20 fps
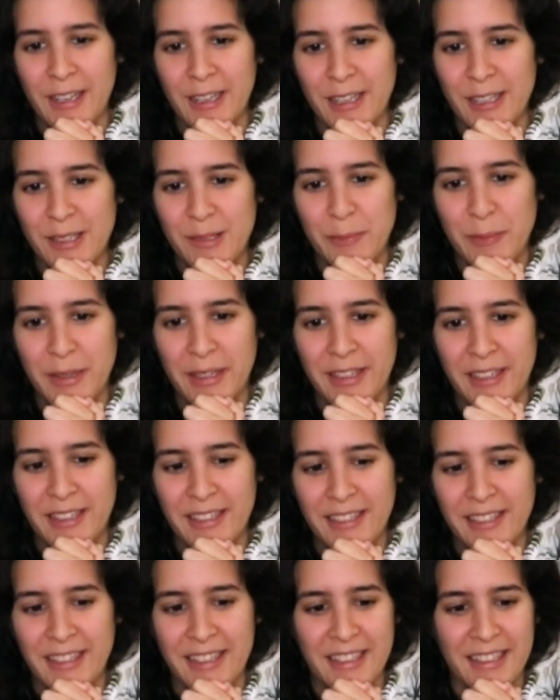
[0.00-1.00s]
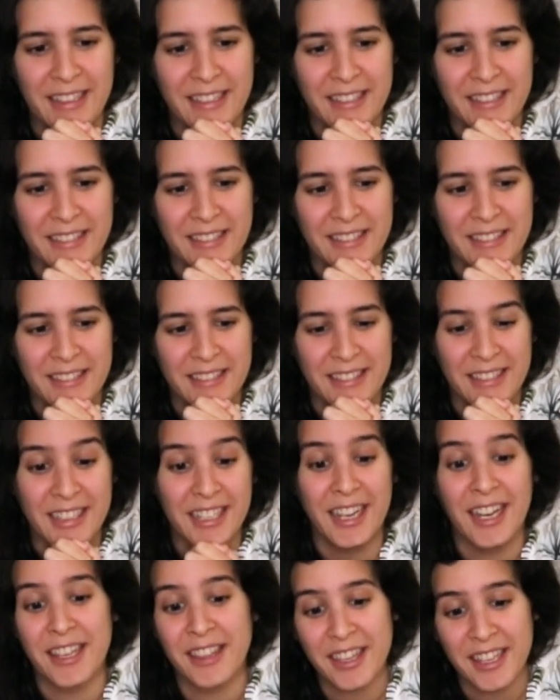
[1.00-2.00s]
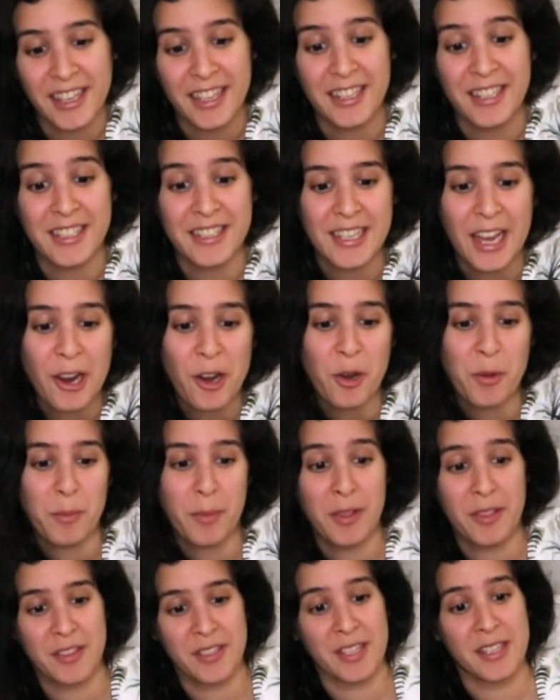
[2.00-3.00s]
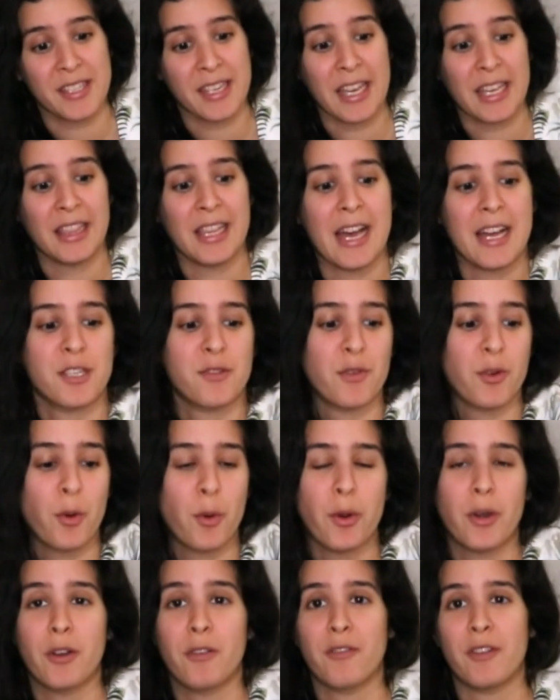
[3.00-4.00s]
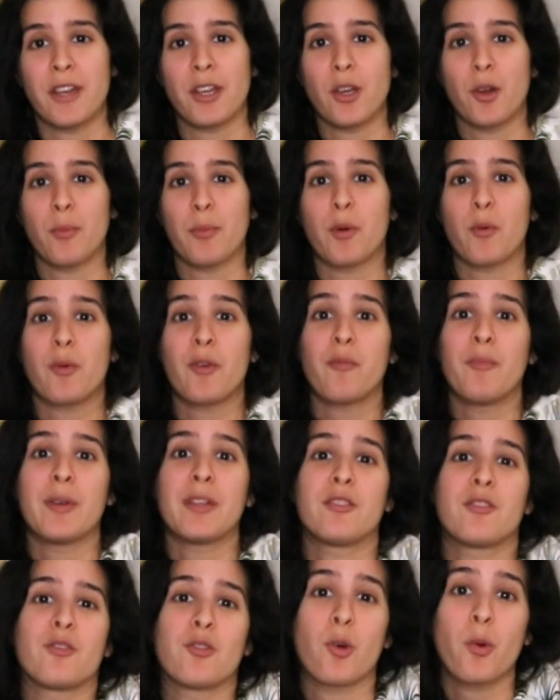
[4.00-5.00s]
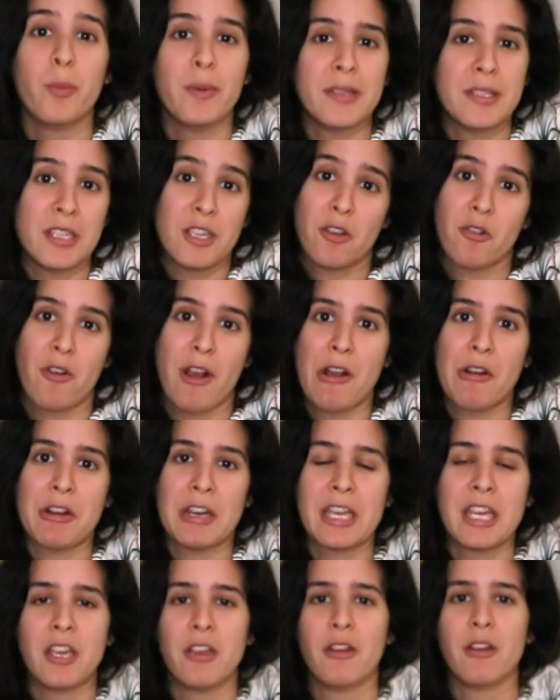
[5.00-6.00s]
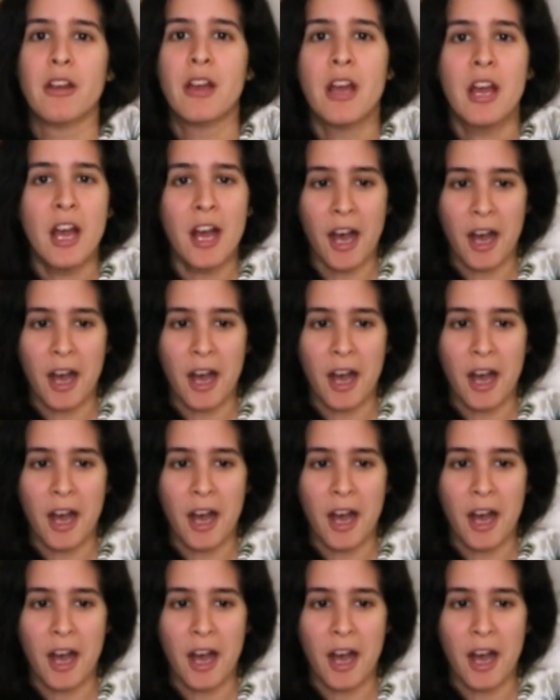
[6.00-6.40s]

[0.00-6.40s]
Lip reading: It's been like, I think an entire month since I last recorded a video, but we've been so busy around here.